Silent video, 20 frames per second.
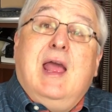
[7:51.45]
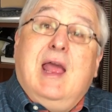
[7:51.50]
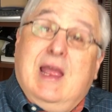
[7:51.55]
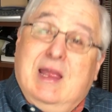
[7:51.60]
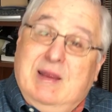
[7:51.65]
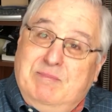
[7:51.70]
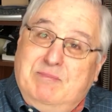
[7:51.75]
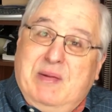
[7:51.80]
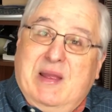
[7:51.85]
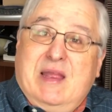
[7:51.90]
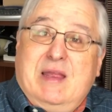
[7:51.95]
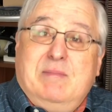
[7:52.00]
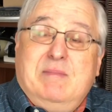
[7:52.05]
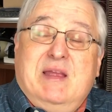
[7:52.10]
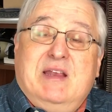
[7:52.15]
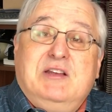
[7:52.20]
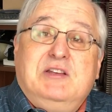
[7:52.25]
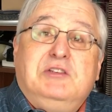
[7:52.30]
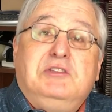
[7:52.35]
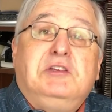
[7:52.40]
and
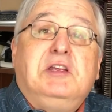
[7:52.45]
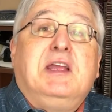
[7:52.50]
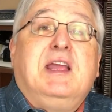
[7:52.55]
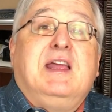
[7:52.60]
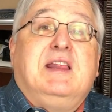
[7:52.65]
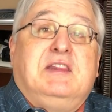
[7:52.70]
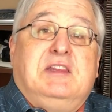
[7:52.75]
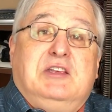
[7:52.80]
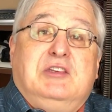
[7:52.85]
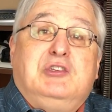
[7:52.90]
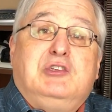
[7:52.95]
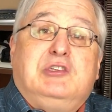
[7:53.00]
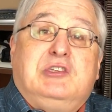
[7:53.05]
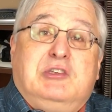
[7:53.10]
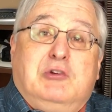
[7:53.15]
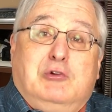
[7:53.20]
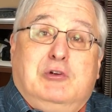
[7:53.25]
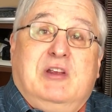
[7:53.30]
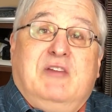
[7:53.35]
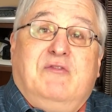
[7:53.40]
payment to get this
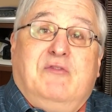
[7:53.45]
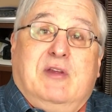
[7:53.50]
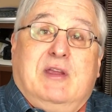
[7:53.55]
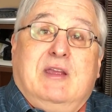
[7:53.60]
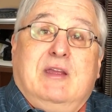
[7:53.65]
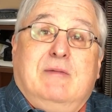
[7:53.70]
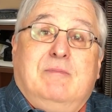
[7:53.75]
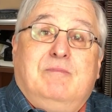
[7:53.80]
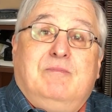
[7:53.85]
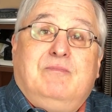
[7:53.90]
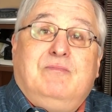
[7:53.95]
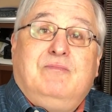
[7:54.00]
certificate.